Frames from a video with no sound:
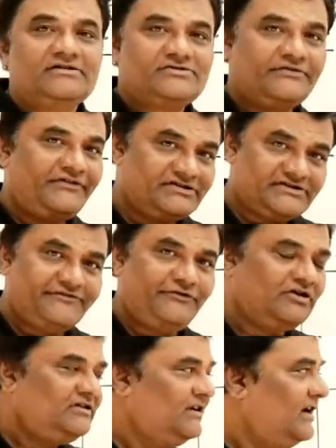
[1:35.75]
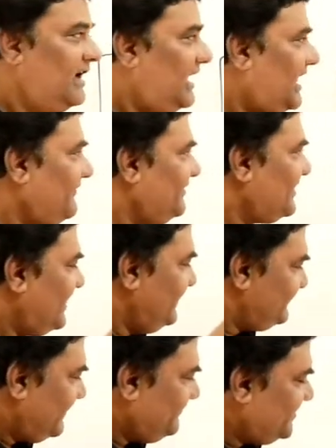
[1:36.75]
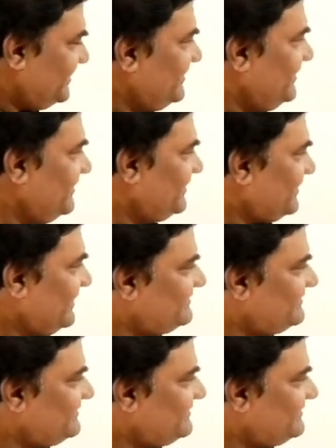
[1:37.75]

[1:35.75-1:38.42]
So first of all, I will write something here